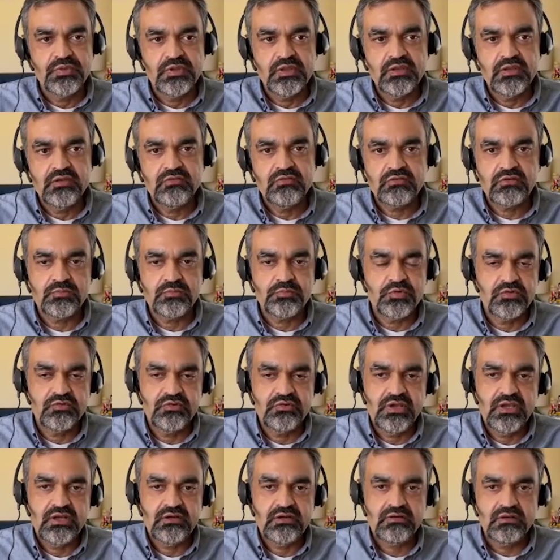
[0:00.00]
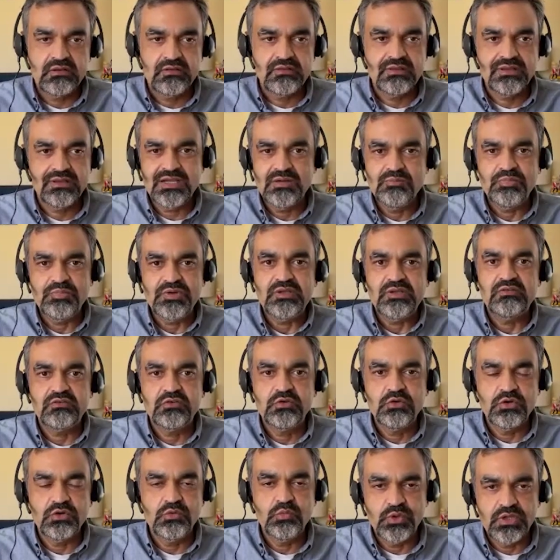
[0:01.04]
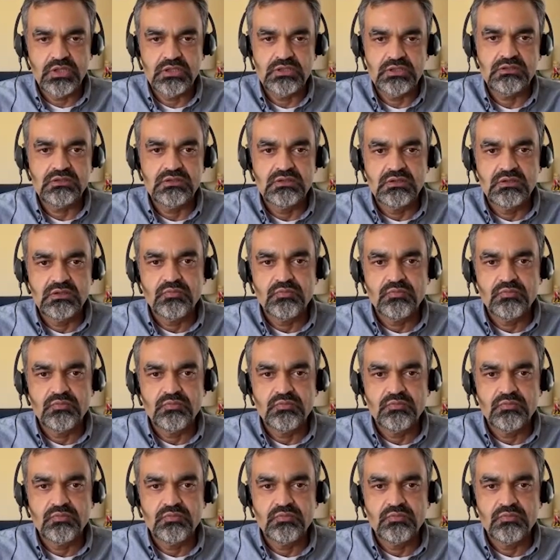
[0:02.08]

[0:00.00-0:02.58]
is to protect the company's goodwill,